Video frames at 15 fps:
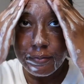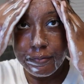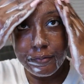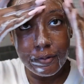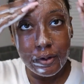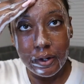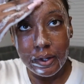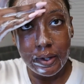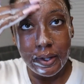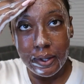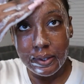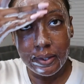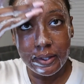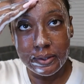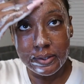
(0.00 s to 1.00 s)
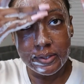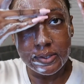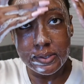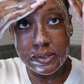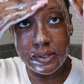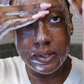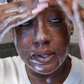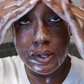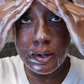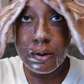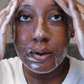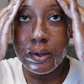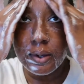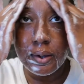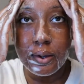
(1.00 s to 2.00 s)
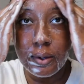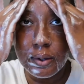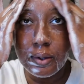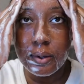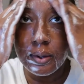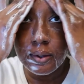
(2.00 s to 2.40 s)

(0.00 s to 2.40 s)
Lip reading: forehead, like this T area,